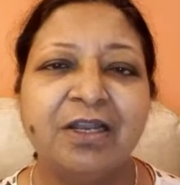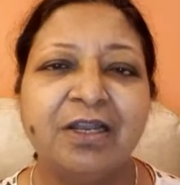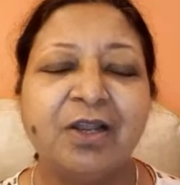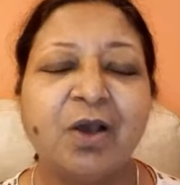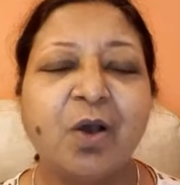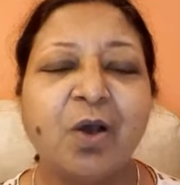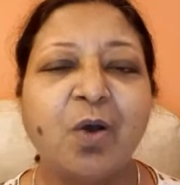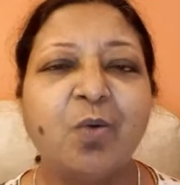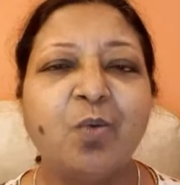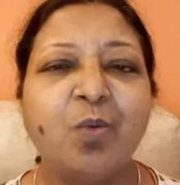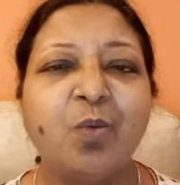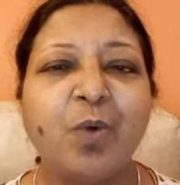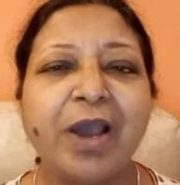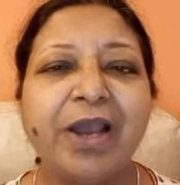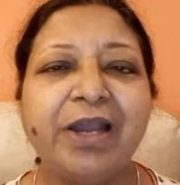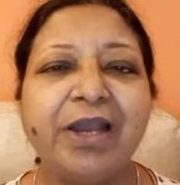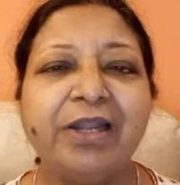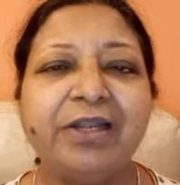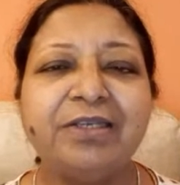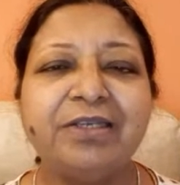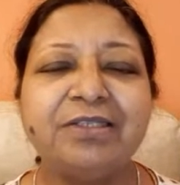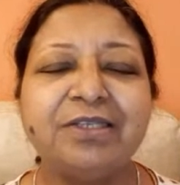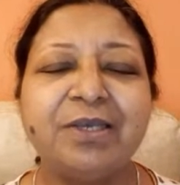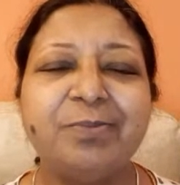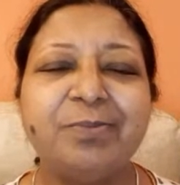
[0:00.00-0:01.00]
Now, why
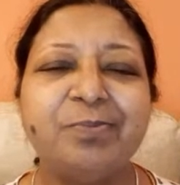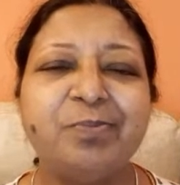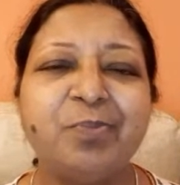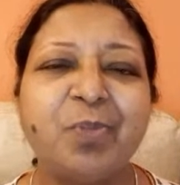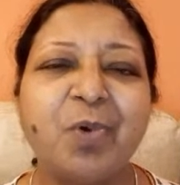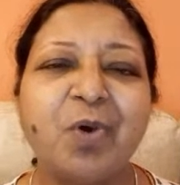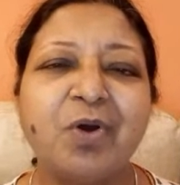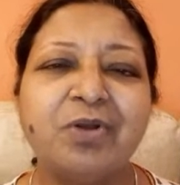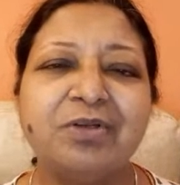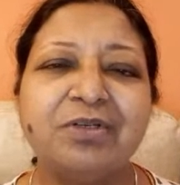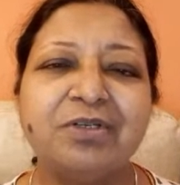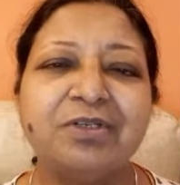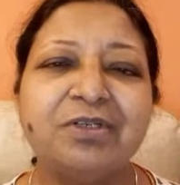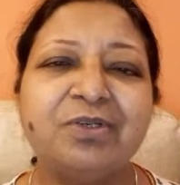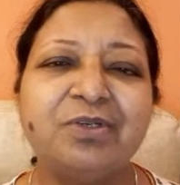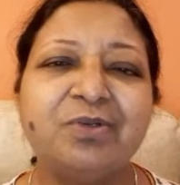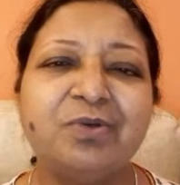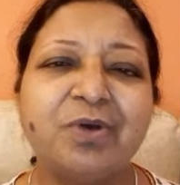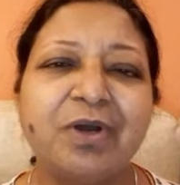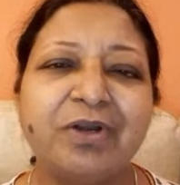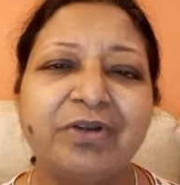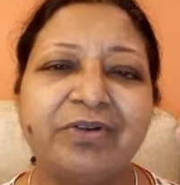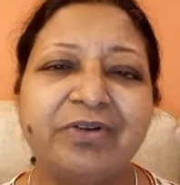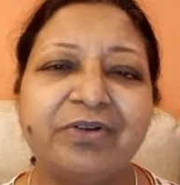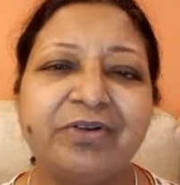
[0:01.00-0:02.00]
it is important
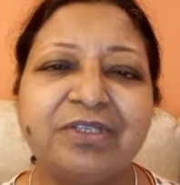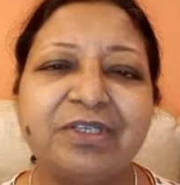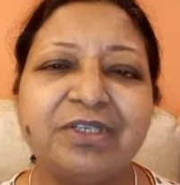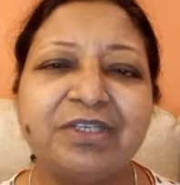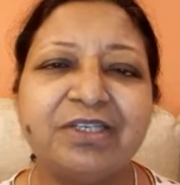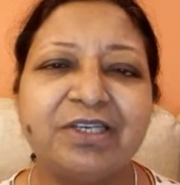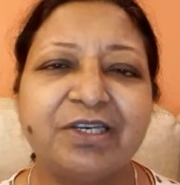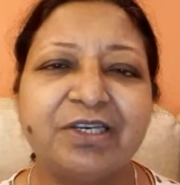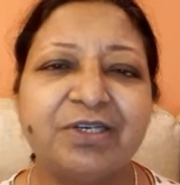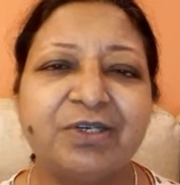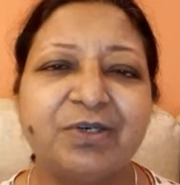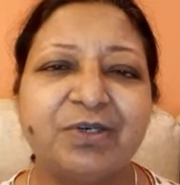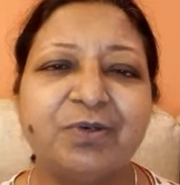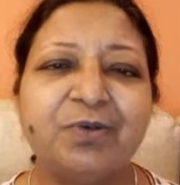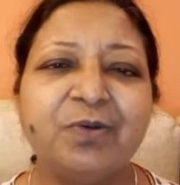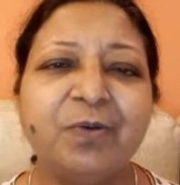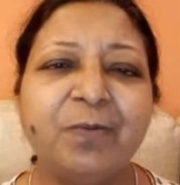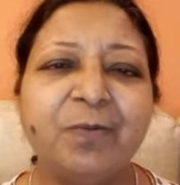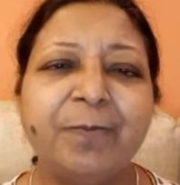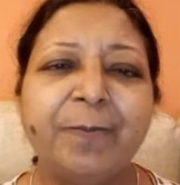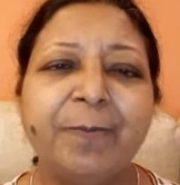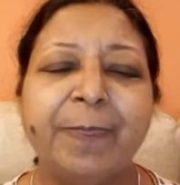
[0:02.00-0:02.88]
to address this issue?